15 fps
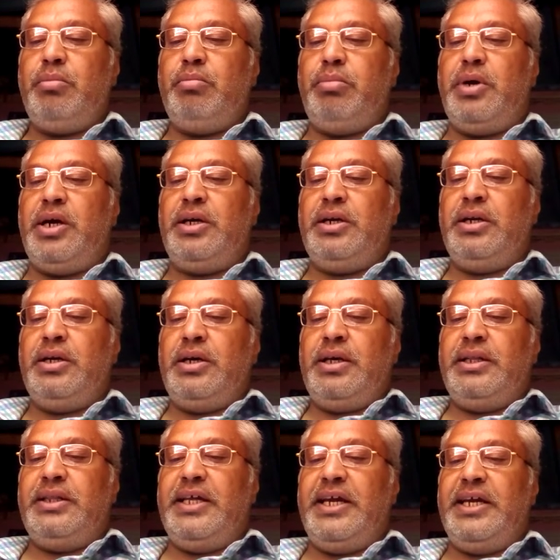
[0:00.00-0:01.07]
but
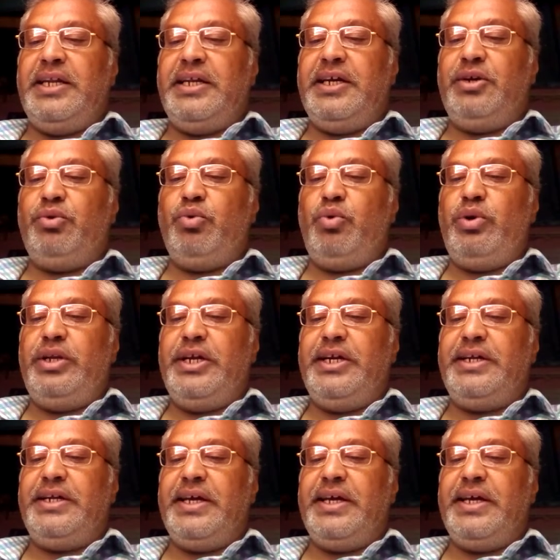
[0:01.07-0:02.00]
then it only